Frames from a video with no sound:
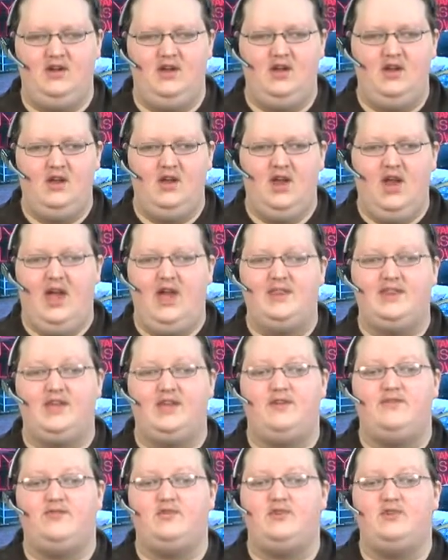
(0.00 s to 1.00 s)
And
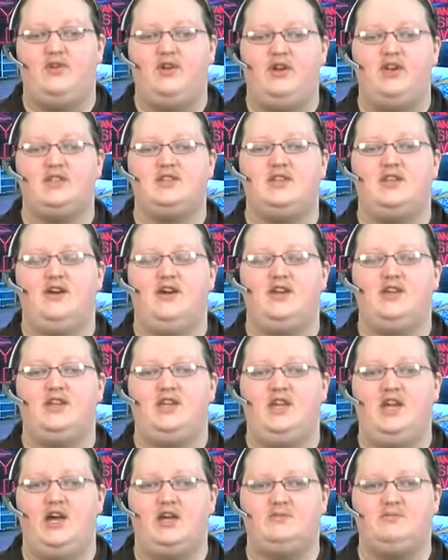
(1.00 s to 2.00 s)
thank you for joining us here on
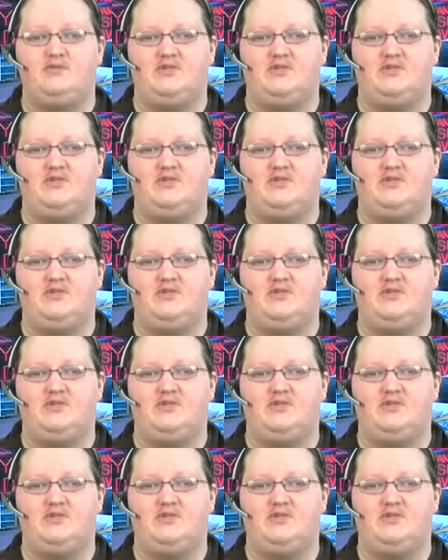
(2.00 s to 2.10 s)
The Kiosk